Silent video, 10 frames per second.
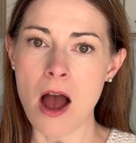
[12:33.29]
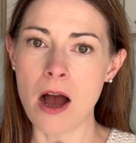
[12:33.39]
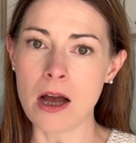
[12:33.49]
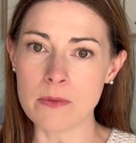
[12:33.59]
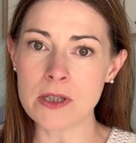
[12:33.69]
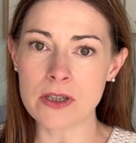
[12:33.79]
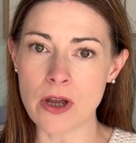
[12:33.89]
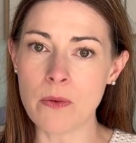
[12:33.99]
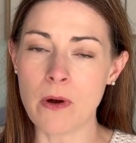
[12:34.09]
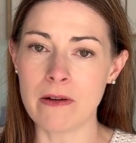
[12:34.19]
I was
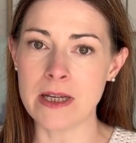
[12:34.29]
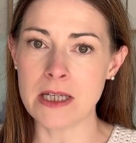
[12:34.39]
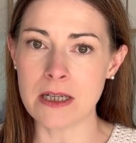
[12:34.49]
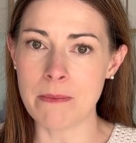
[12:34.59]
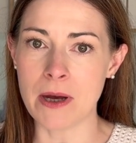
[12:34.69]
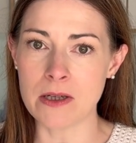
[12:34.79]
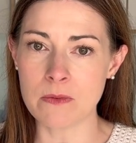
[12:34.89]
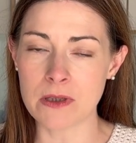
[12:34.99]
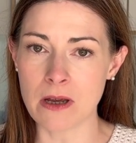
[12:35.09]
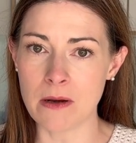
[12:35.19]
so worried a bird
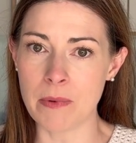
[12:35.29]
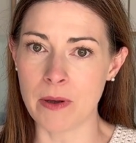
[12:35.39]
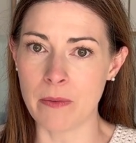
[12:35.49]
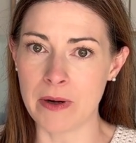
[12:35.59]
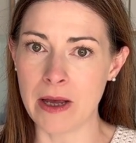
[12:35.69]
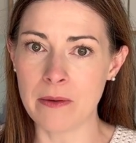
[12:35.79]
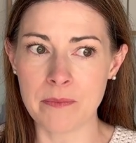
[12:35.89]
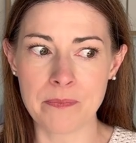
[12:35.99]
was going to poo on it.